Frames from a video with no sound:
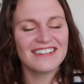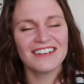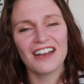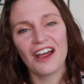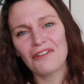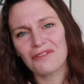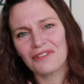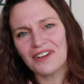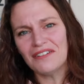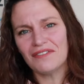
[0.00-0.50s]

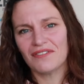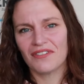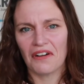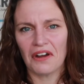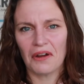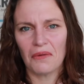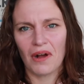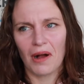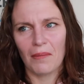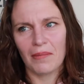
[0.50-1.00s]
Not written
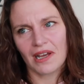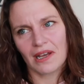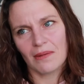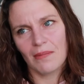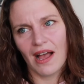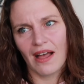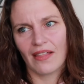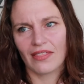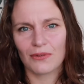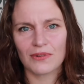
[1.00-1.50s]
very well, but
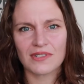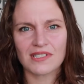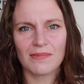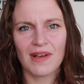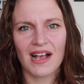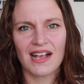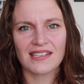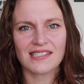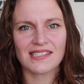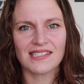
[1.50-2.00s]
come on, there were some
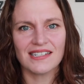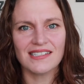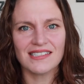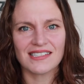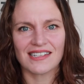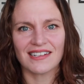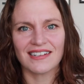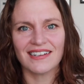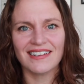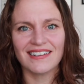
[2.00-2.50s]
hot
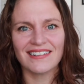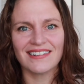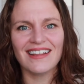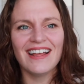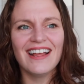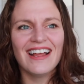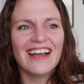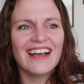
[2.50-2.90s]
scenes in it.